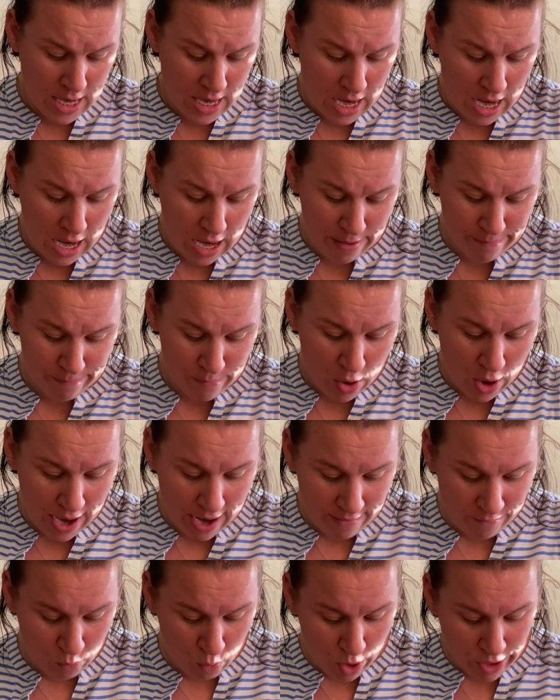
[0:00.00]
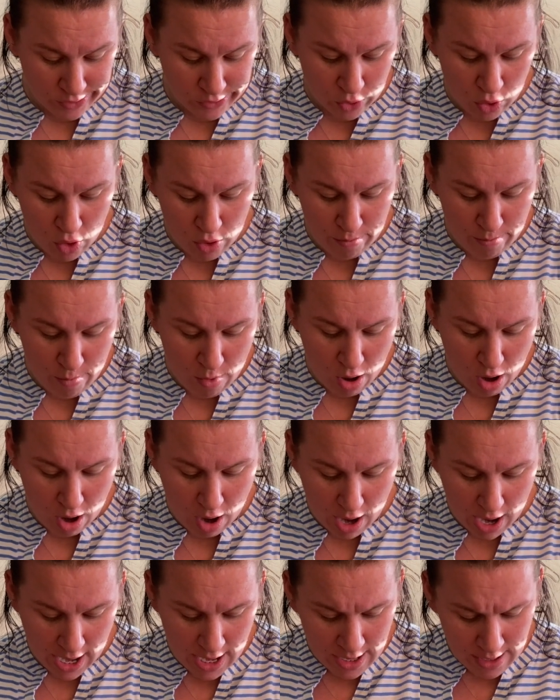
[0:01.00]
I have worked on
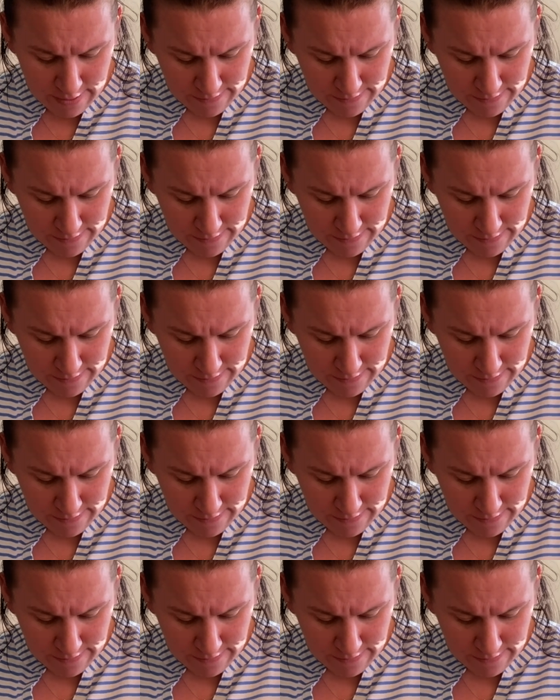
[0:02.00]
my